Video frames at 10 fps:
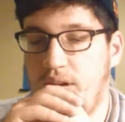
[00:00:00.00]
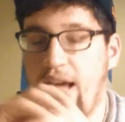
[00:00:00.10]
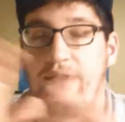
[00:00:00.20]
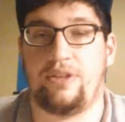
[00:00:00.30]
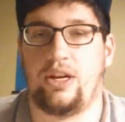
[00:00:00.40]

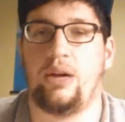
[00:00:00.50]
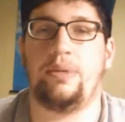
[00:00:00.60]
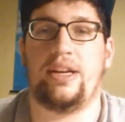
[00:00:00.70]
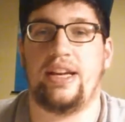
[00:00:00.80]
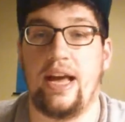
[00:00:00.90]
have to
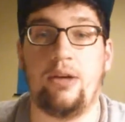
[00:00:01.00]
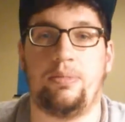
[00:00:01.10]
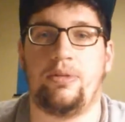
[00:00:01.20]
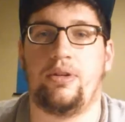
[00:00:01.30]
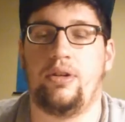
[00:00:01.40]
come in and
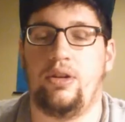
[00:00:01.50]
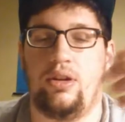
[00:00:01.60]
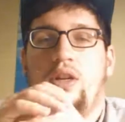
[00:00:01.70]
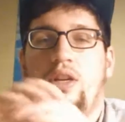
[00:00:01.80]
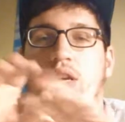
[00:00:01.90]
help her.
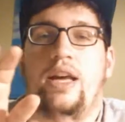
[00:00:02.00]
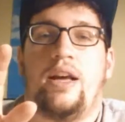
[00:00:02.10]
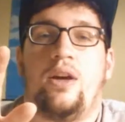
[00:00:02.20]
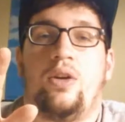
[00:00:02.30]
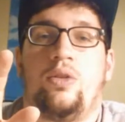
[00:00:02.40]

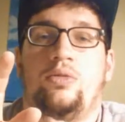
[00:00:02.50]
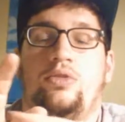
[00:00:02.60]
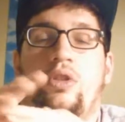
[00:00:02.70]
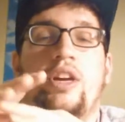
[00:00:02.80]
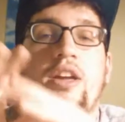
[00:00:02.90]
Now,
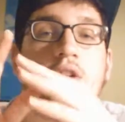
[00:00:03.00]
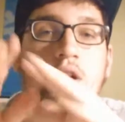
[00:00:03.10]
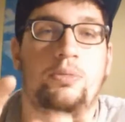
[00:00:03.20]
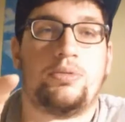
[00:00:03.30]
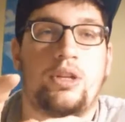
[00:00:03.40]
don't get your
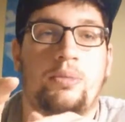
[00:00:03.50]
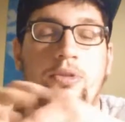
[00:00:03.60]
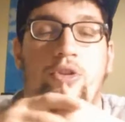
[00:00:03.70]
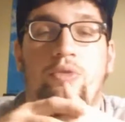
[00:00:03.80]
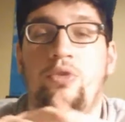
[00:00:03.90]
hopes
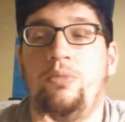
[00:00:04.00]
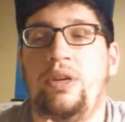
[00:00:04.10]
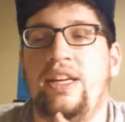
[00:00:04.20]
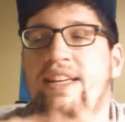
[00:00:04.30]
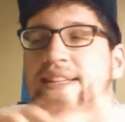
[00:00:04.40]
up.
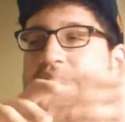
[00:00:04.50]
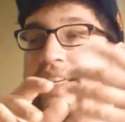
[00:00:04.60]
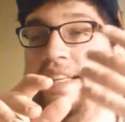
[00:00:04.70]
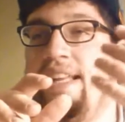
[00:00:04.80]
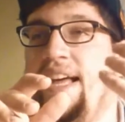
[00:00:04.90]
Kurumi is
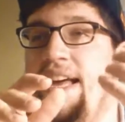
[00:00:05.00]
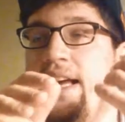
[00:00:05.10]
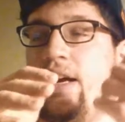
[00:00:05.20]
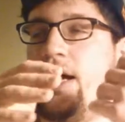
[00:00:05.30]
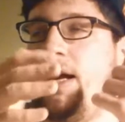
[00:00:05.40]
in
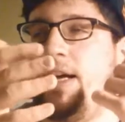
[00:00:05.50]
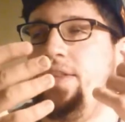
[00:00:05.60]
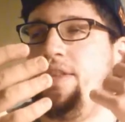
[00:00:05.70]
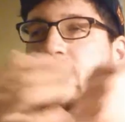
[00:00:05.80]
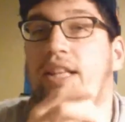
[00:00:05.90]
like, I
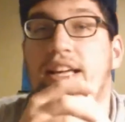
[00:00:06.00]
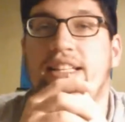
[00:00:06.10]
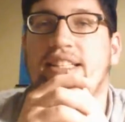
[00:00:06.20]
think like